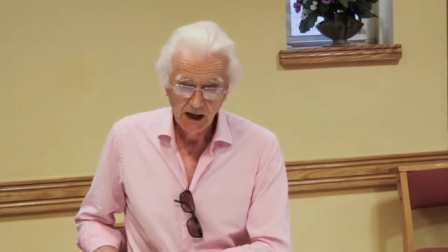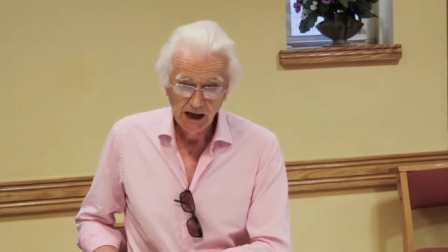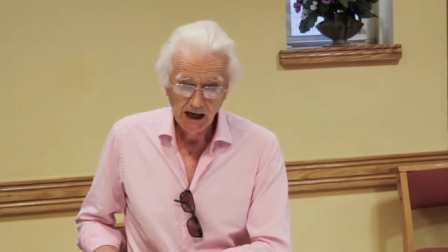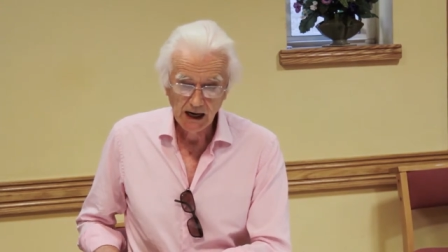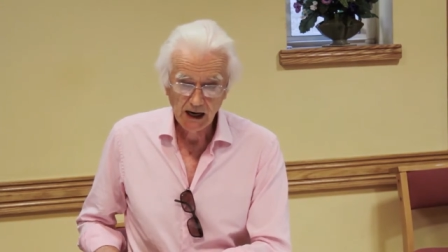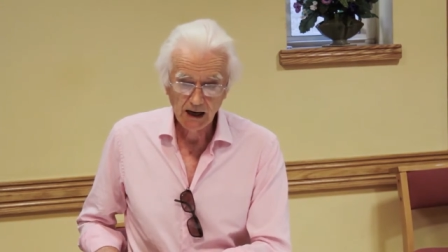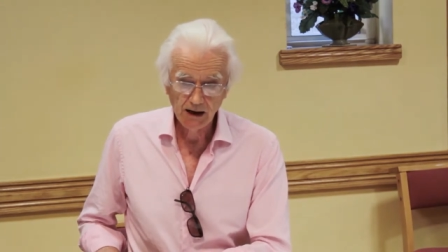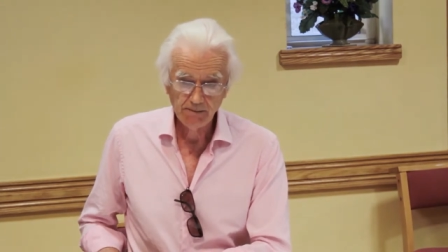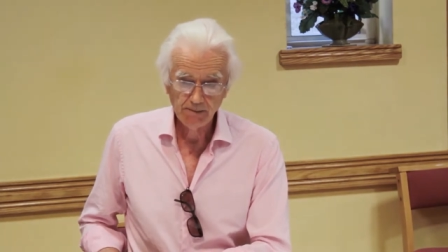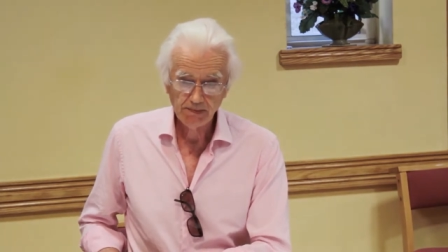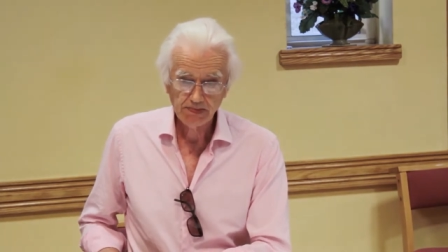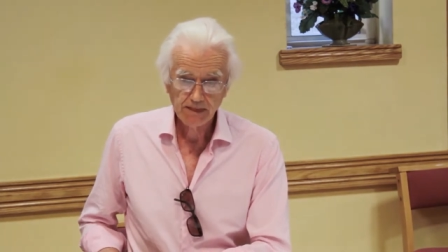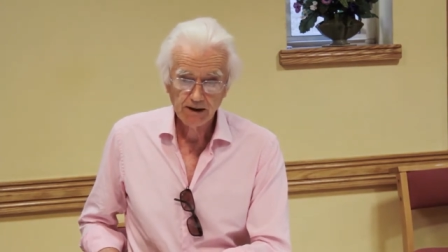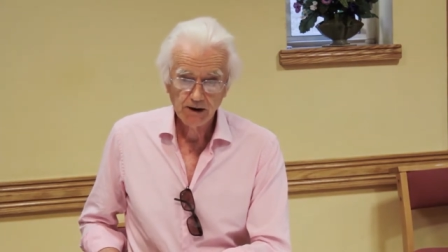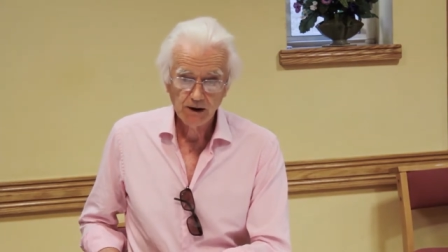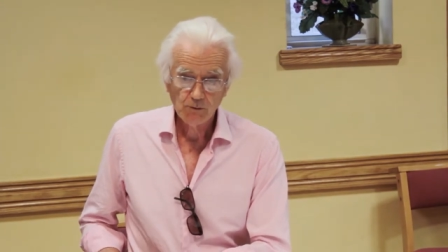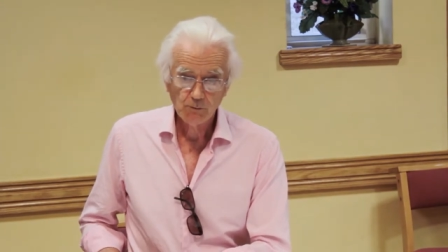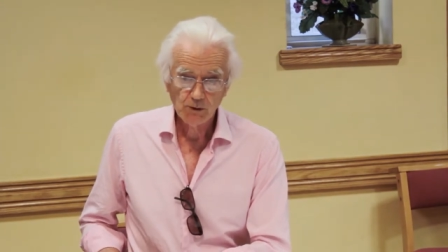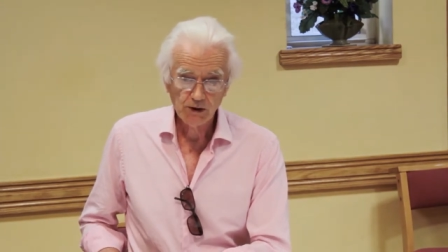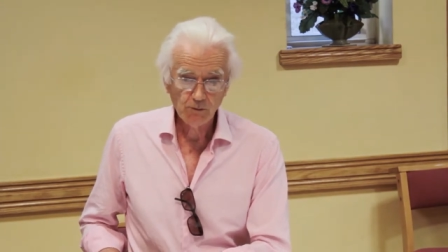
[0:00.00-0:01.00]
And
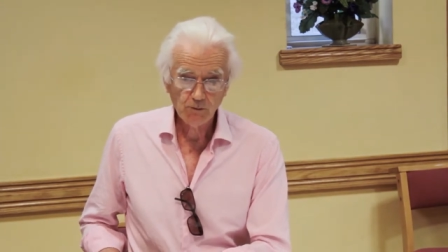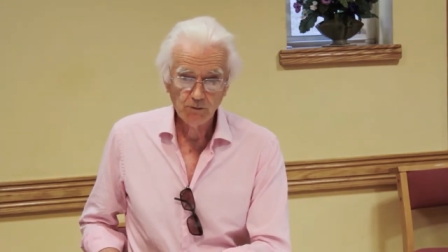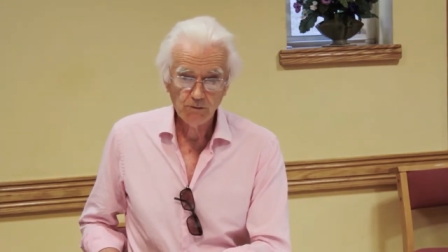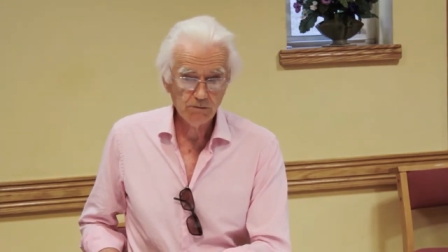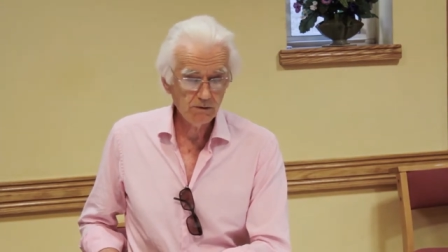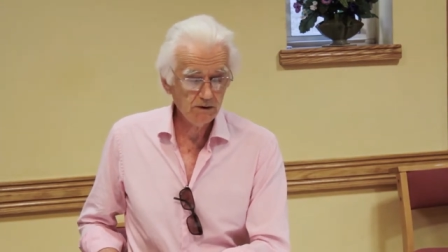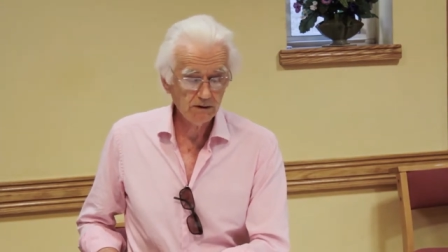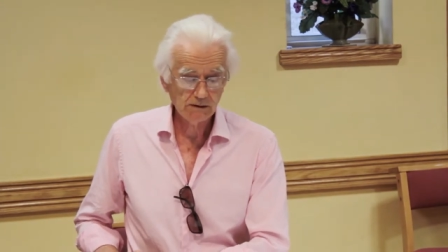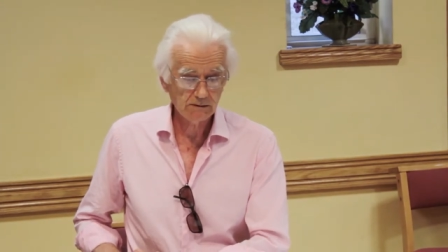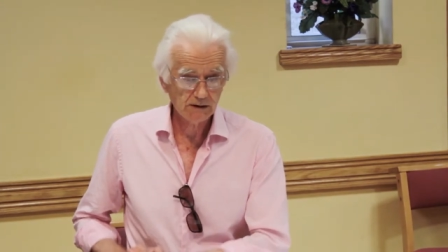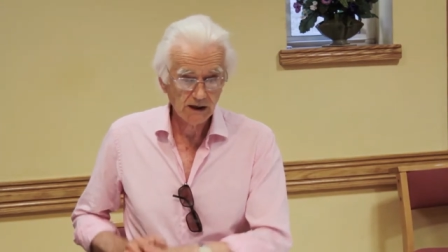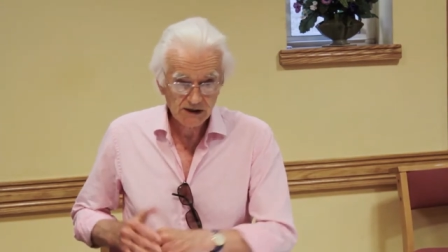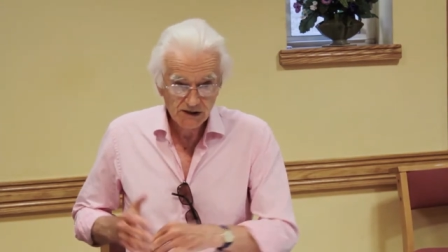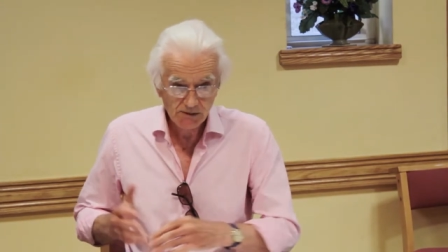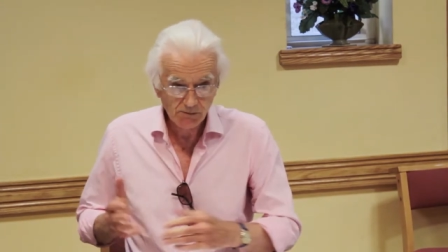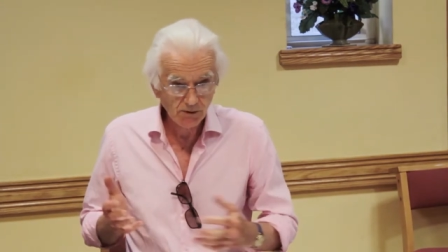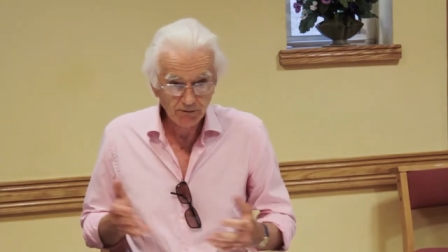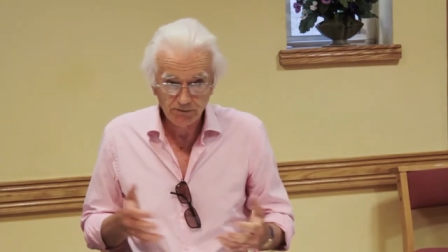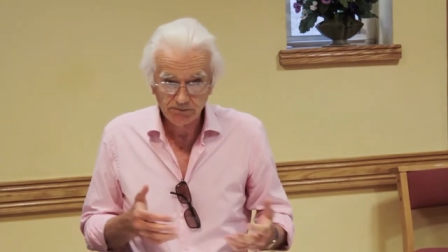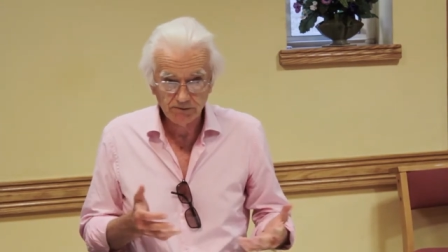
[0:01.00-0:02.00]
I
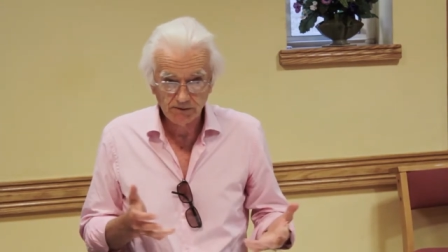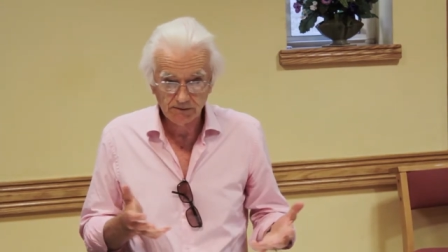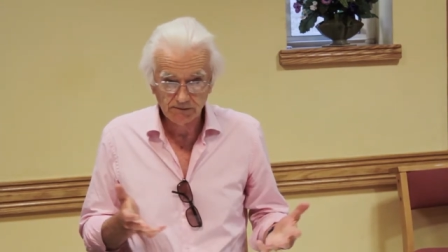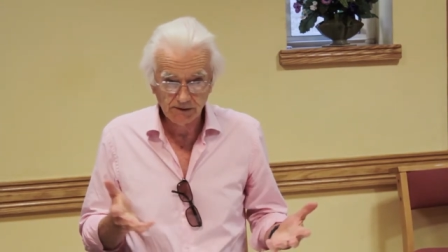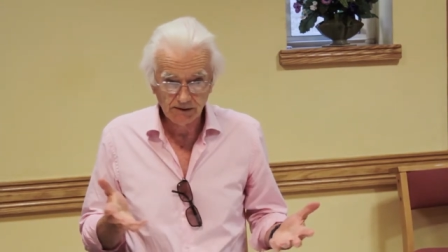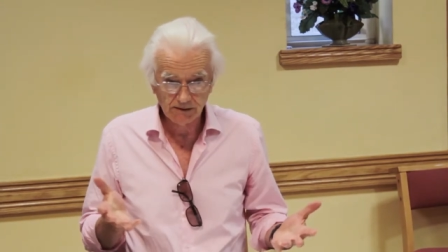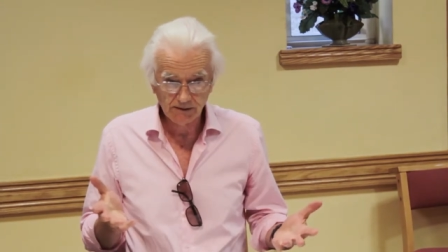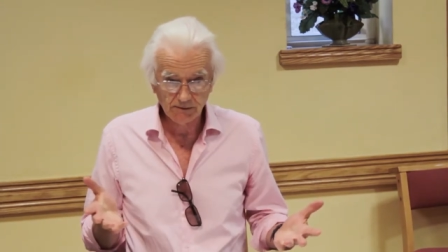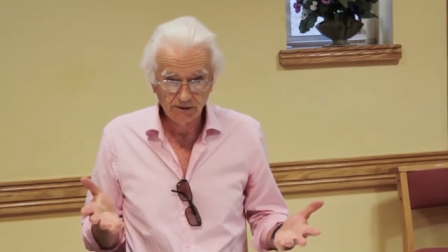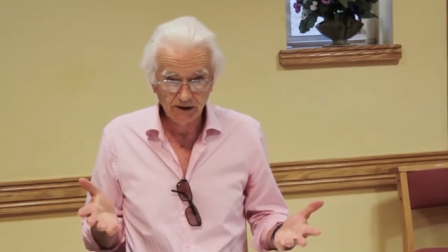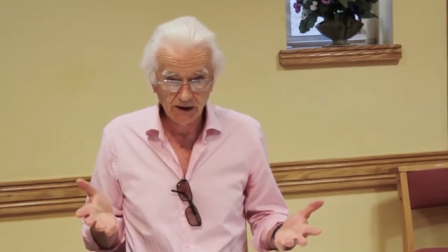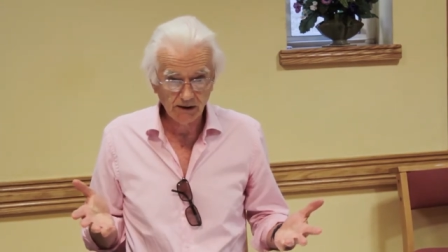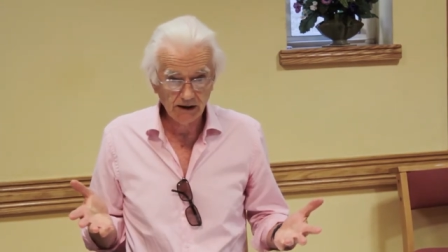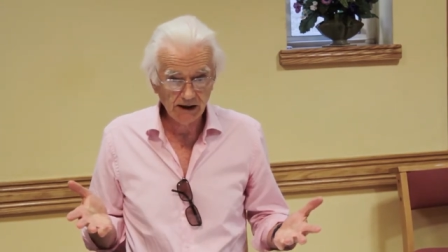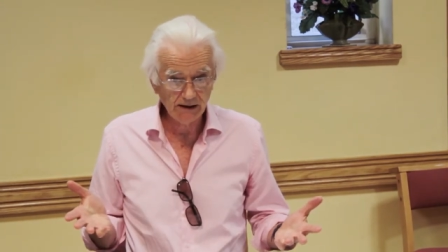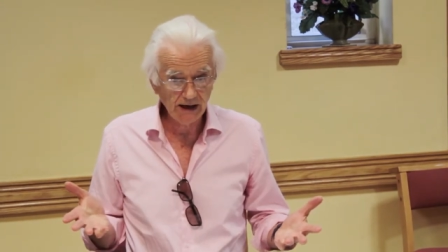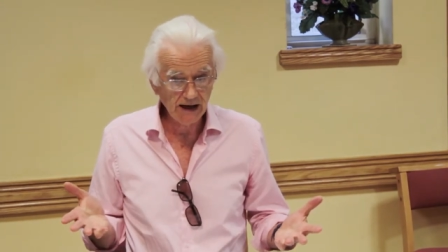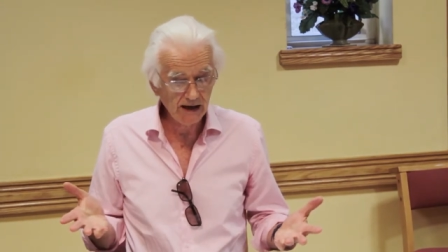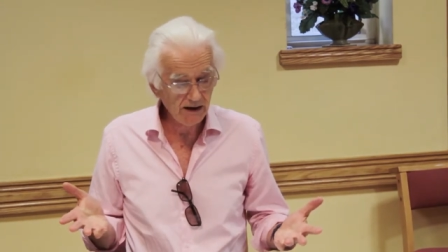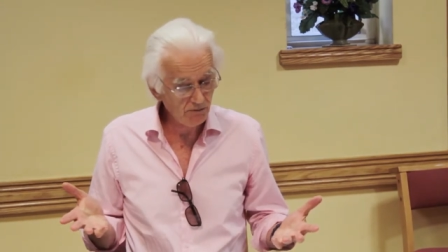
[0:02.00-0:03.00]
said, well,
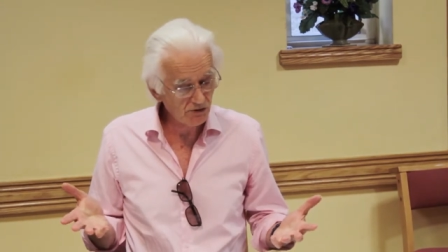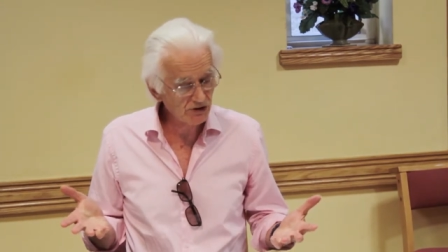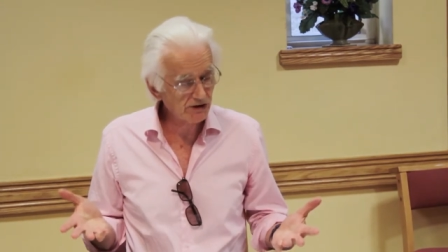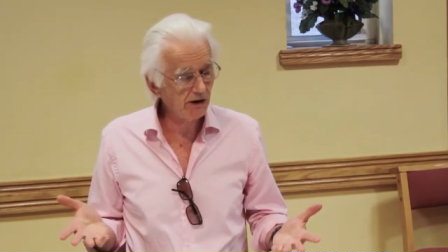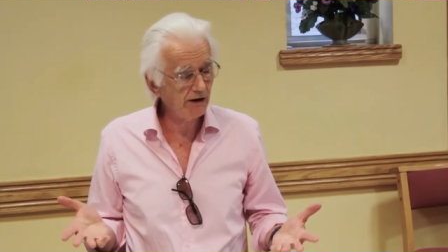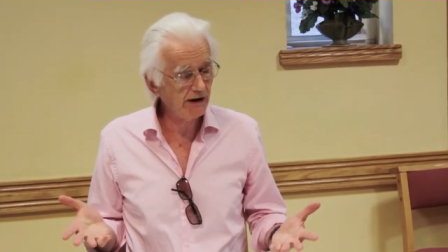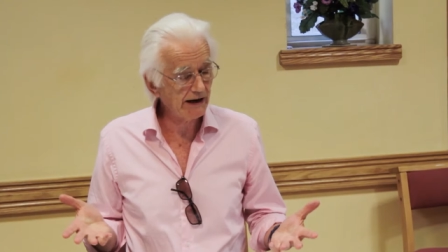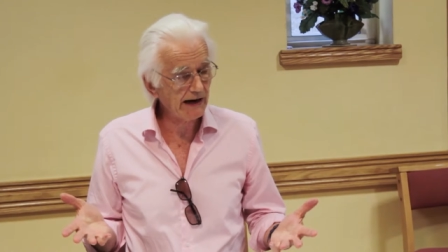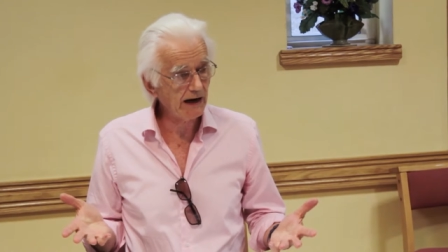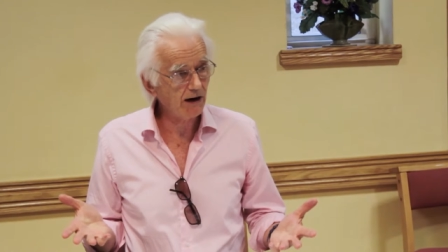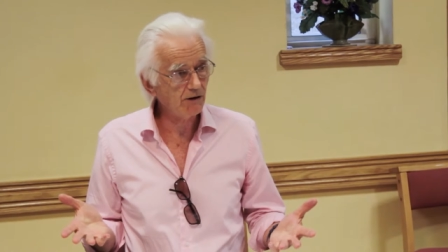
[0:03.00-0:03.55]
he was going